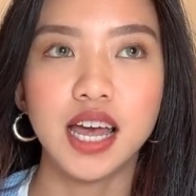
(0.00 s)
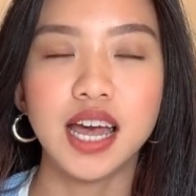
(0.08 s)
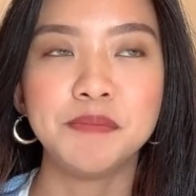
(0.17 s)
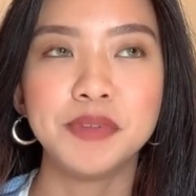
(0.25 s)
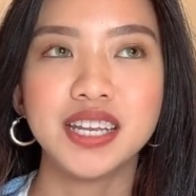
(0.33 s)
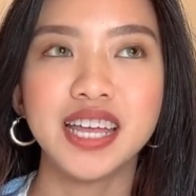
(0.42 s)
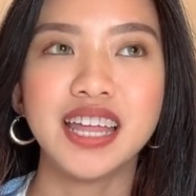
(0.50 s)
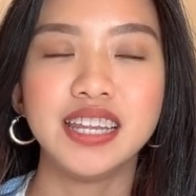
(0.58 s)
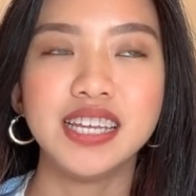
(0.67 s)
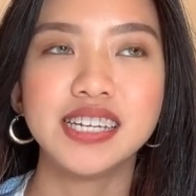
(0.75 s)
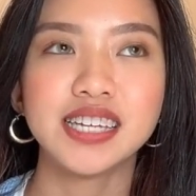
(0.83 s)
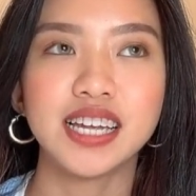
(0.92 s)
I mean, at
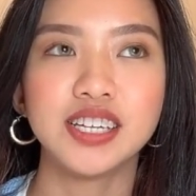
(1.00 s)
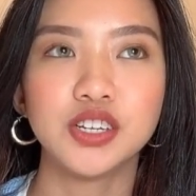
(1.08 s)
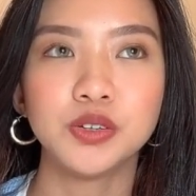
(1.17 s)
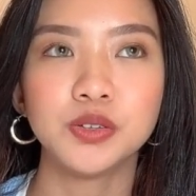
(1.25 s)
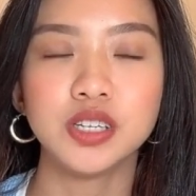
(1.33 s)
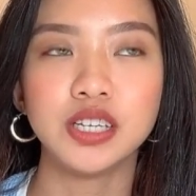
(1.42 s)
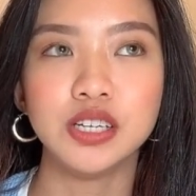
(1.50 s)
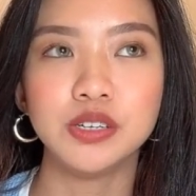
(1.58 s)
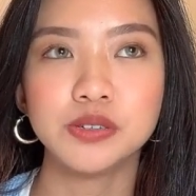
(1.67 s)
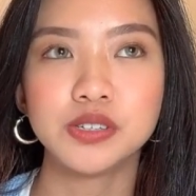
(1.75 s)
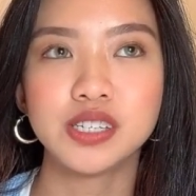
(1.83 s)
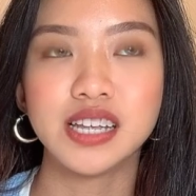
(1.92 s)
least until the
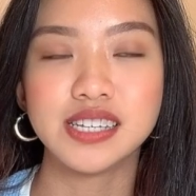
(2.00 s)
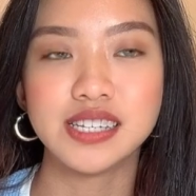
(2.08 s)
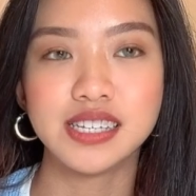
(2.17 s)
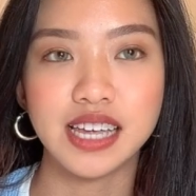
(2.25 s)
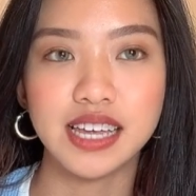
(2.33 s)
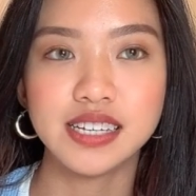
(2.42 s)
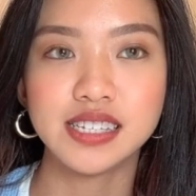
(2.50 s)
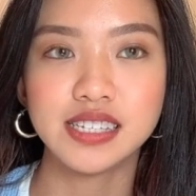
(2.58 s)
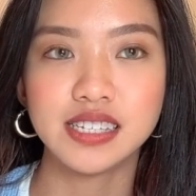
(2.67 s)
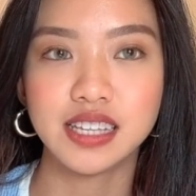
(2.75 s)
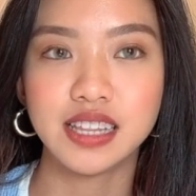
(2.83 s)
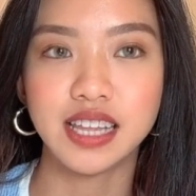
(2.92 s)
news says
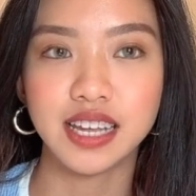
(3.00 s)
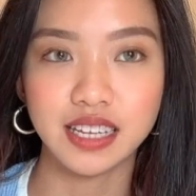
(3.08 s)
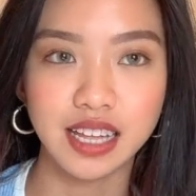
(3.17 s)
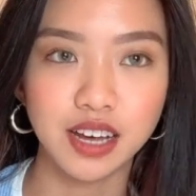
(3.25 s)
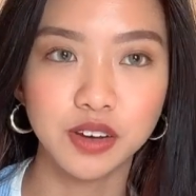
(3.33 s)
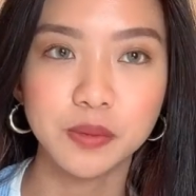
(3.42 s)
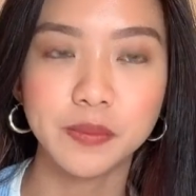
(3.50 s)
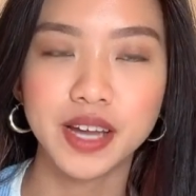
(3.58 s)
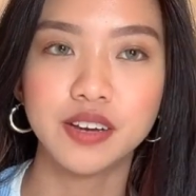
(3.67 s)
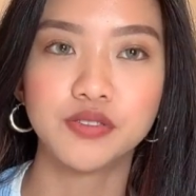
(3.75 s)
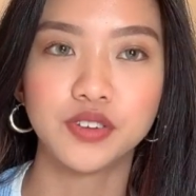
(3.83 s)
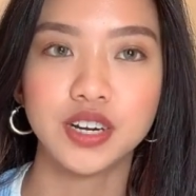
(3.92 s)
they allow, but
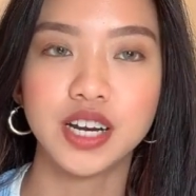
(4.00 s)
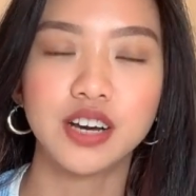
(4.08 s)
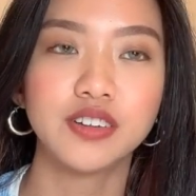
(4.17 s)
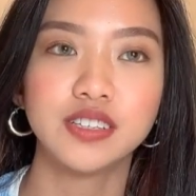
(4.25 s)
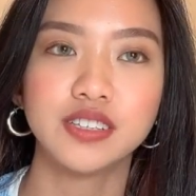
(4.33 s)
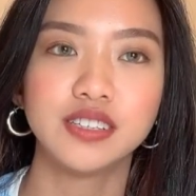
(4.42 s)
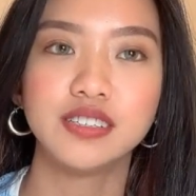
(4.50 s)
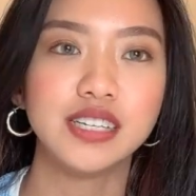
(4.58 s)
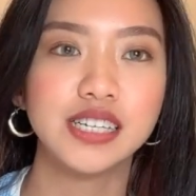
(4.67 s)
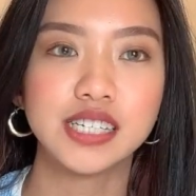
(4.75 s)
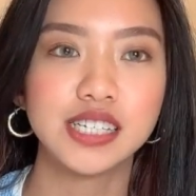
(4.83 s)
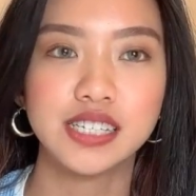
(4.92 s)
for now
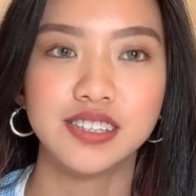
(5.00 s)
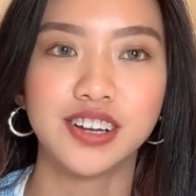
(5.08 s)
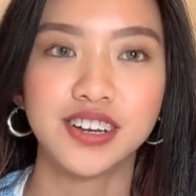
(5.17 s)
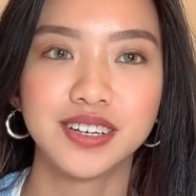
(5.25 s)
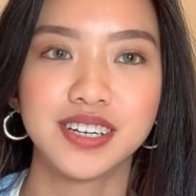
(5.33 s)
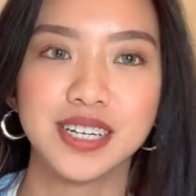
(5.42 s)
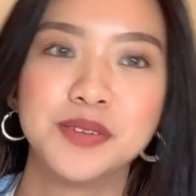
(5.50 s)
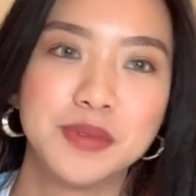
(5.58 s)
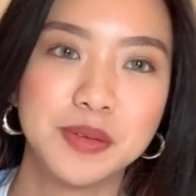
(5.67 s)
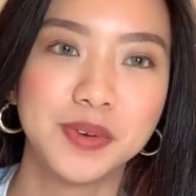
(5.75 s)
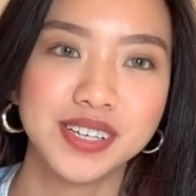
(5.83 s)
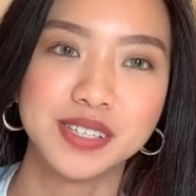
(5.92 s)
it's not gonna be
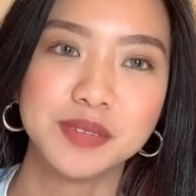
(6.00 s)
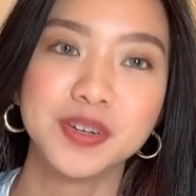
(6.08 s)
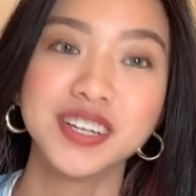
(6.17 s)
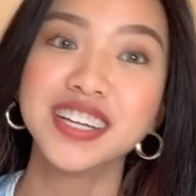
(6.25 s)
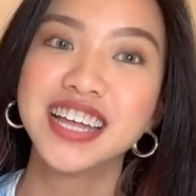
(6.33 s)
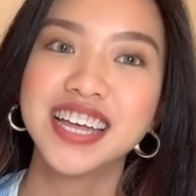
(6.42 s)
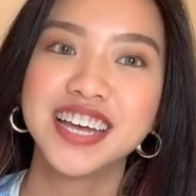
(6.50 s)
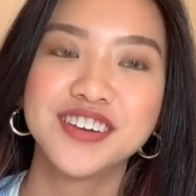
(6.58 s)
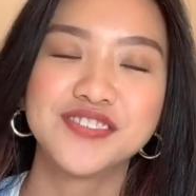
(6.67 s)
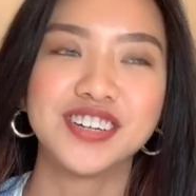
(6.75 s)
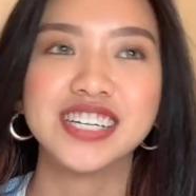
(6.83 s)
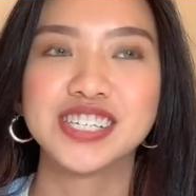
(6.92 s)
possible
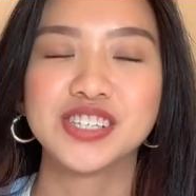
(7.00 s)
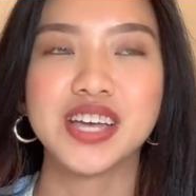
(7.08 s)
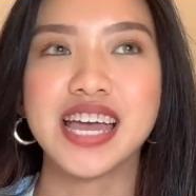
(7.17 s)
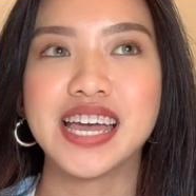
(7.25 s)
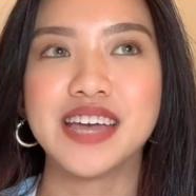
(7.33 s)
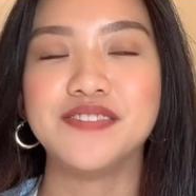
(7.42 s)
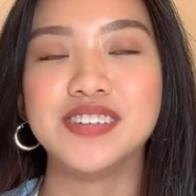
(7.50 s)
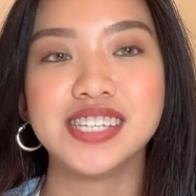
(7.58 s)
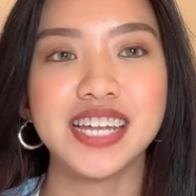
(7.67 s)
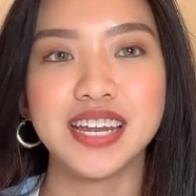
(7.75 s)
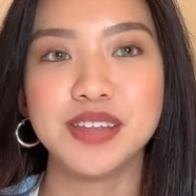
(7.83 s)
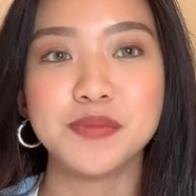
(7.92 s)
for us to visit
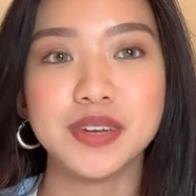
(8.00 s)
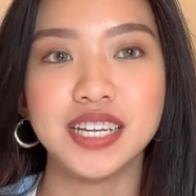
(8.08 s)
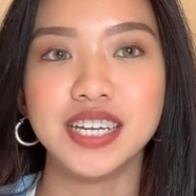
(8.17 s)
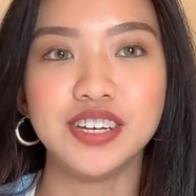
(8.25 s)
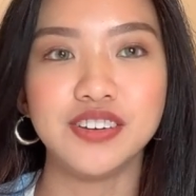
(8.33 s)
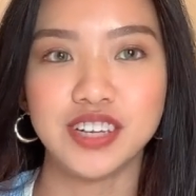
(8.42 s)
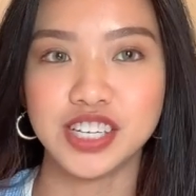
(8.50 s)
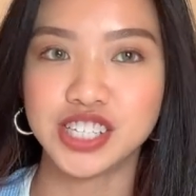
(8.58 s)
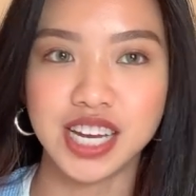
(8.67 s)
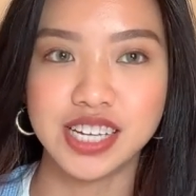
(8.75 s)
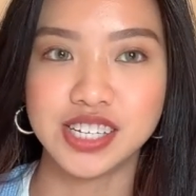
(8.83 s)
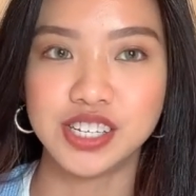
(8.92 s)
anybody during
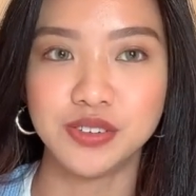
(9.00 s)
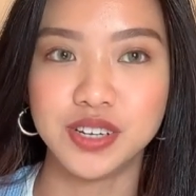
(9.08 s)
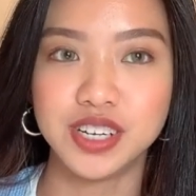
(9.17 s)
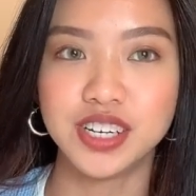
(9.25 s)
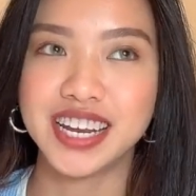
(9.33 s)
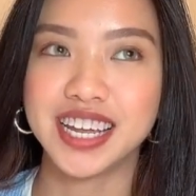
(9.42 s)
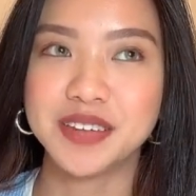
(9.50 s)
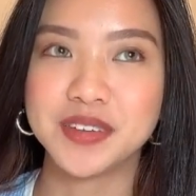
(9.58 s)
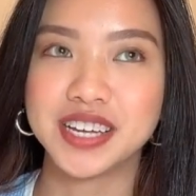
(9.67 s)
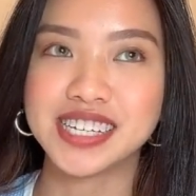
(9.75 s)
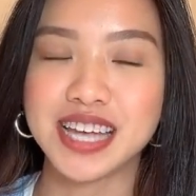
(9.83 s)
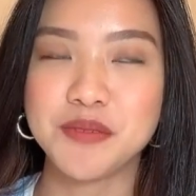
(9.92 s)
Chinese New Year,
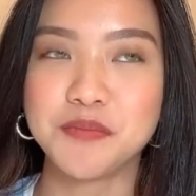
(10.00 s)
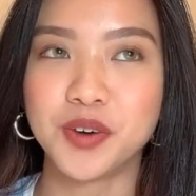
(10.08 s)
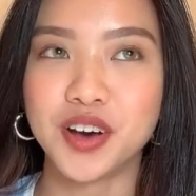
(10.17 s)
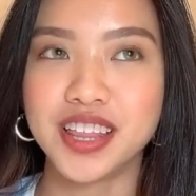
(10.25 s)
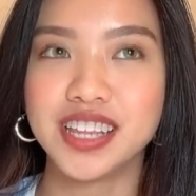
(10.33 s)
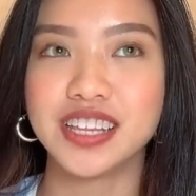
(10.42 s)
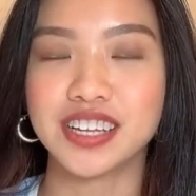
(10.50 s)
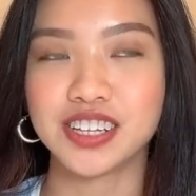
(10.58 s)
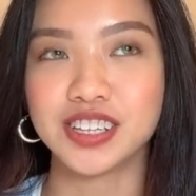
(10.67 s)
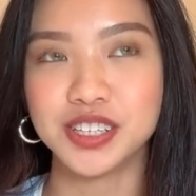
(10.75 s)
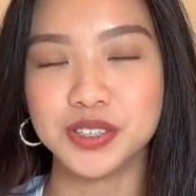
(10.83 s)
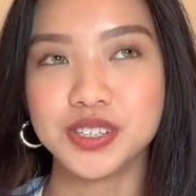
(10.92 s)
because I bought the
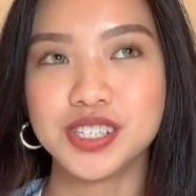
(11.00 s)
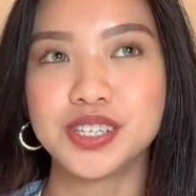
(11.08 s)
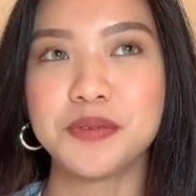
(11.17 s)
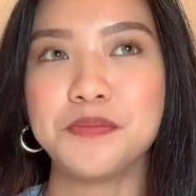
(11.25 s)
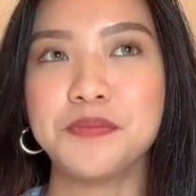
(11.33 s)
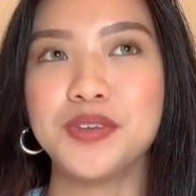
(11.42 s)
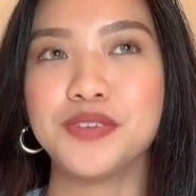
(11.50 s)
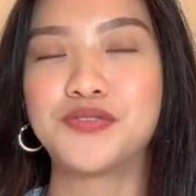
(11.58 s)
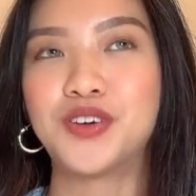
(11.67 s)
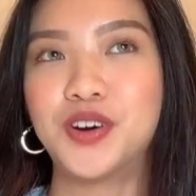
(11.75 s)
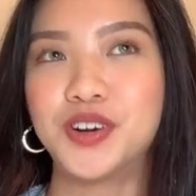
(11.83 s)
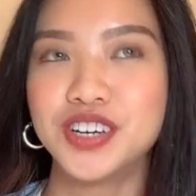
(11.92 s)
clothes
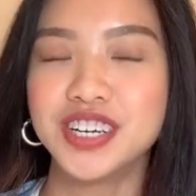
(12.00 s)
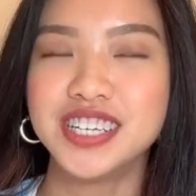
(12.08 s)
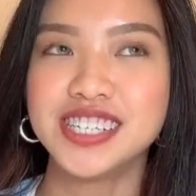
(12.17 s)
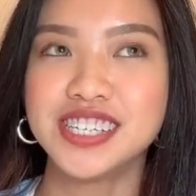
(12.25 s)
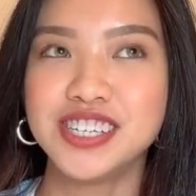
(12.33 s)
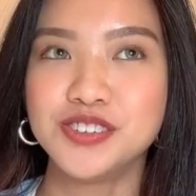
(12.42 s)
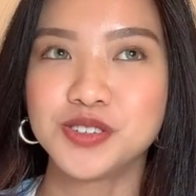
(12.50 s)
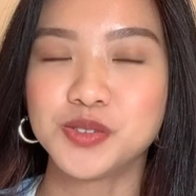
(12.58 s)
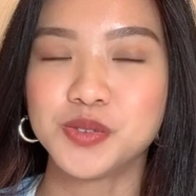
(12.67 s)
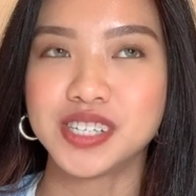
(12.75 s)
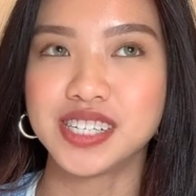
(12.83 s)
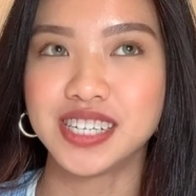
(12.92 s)
before this news
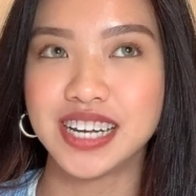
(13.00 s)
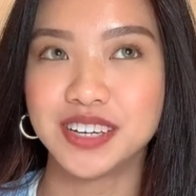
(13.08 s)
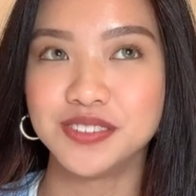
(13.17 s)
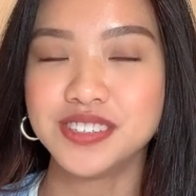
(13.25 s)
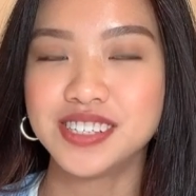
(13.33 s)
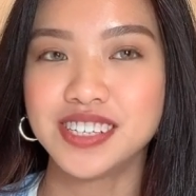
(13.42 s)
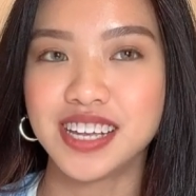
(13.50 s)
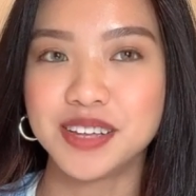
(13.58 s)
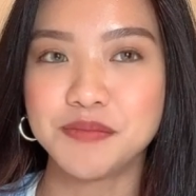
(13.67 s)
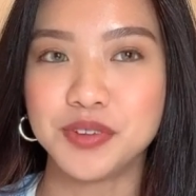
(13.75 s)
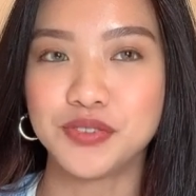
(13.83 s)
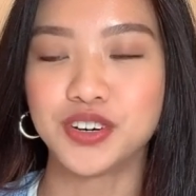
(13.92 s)
was announced,
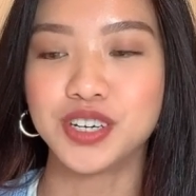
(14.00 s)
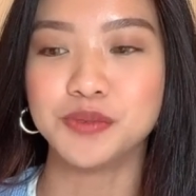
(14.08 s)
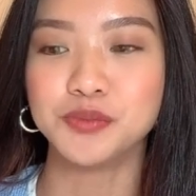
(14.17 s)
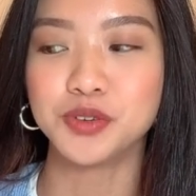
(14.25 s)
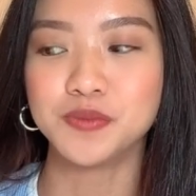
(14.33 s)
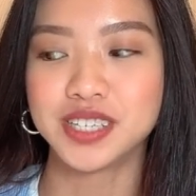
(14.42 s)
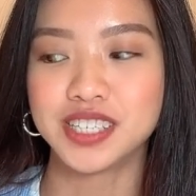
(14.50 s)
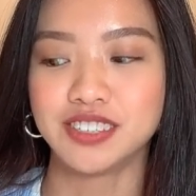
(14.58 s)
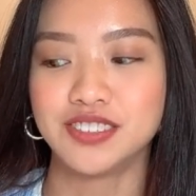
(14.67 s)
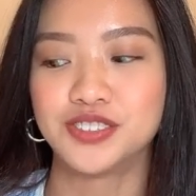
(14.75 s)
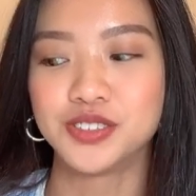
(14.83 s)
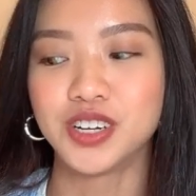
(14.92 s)
before the movement
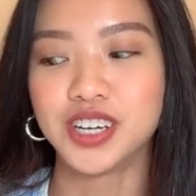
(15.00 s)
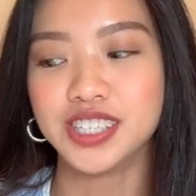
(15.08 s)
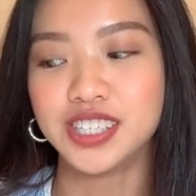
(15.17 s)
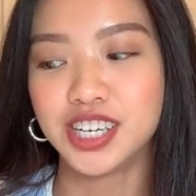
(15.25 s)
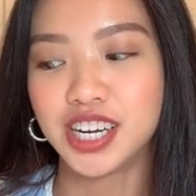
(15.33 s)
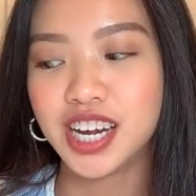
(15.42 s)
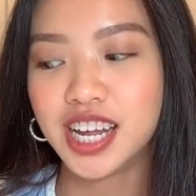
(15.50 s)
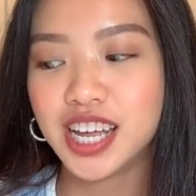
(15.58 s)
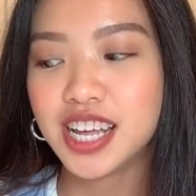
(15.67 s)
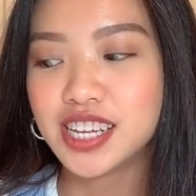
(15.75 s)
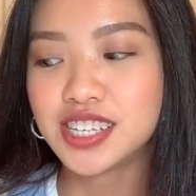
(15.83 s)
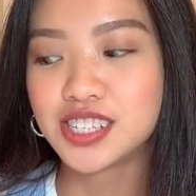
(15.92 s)
control order,
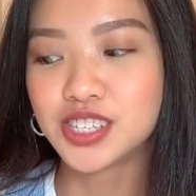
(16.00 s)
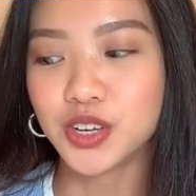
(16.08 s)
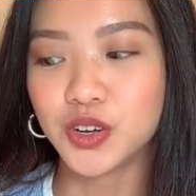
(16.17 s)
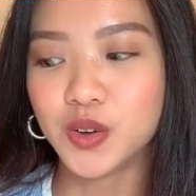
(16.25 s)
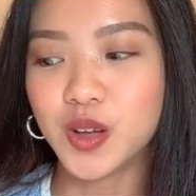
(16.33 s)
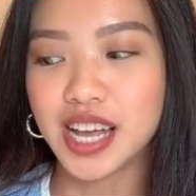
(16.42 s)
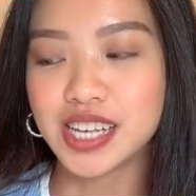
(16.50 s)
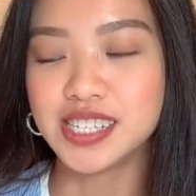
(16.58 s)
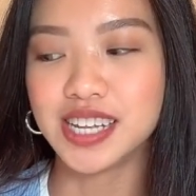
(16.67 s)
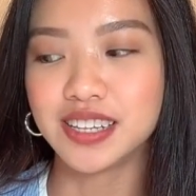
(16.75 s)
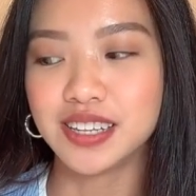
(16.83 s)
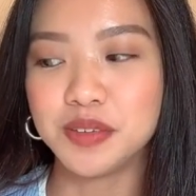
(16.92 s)
so
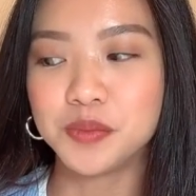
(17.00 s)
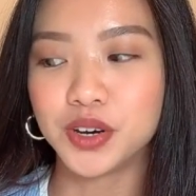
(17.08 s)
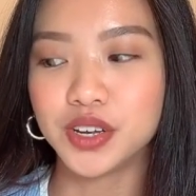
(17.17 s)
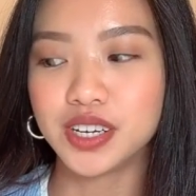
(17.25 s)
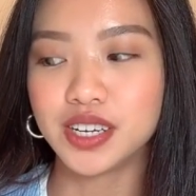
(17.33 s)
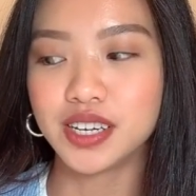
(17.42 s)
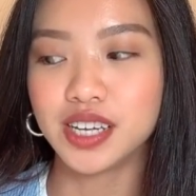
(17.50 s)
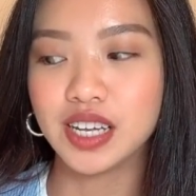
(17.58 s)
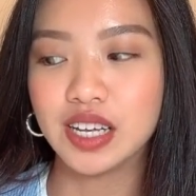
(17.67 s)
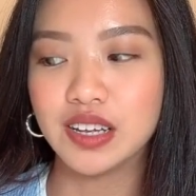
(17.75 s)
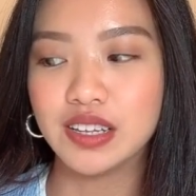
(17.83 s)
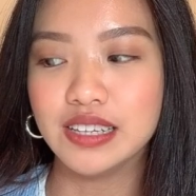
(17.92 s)
accidentally bought
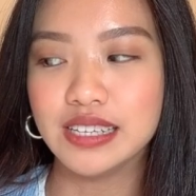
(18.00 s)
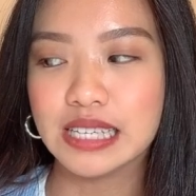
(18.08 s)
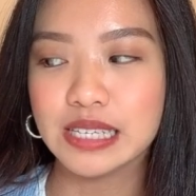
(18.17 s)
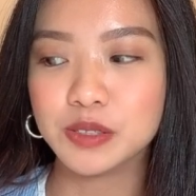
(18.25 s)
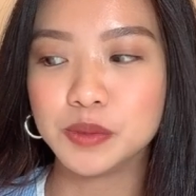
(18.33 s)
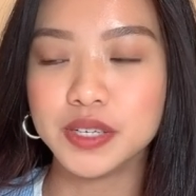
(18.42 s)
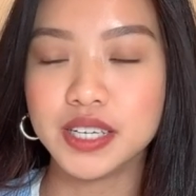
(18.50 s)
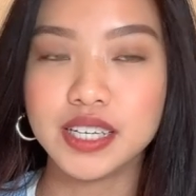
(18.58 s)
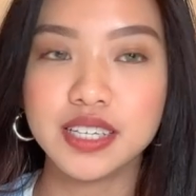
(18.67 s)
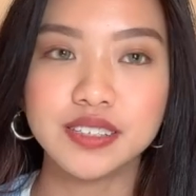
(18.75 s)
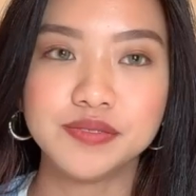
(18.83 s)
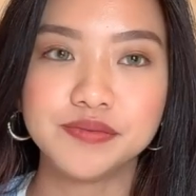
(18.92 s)
a little
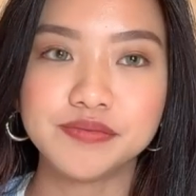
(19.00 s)
bit